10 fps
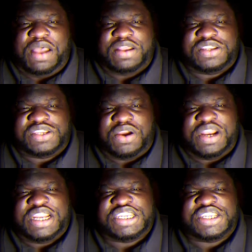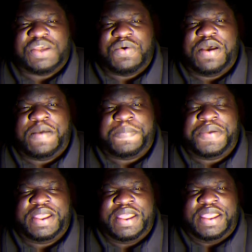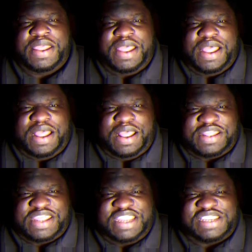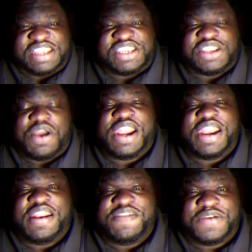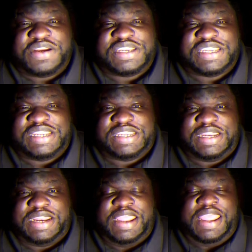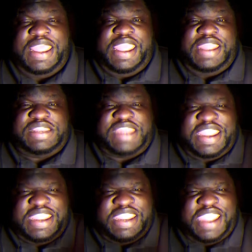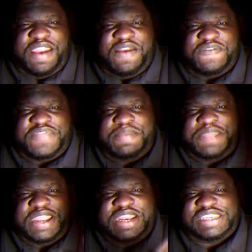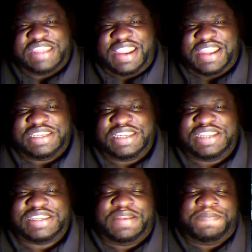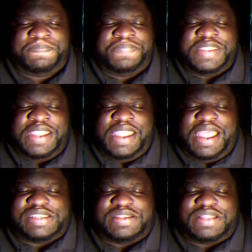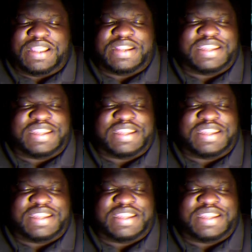starting to sew up things that started in the first season and taking care of them in the second season. I still thought this